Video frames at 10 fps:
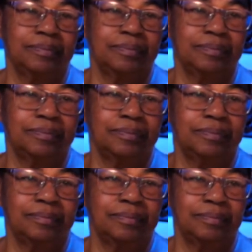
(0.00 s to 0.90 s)

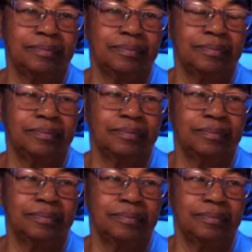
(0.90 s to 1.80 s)

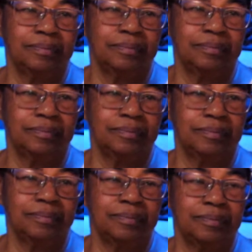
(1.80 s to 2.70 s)

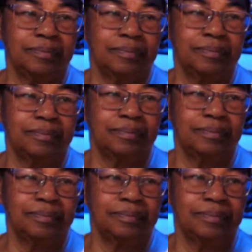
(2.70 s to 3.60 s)

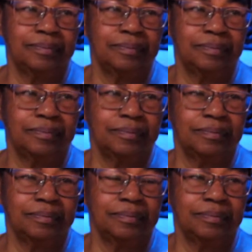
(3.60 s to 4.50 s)

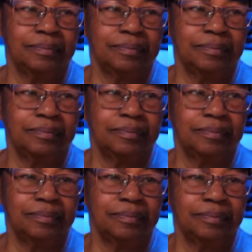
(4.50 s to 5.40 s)

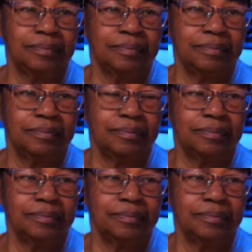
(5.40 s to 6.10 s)
[no speech]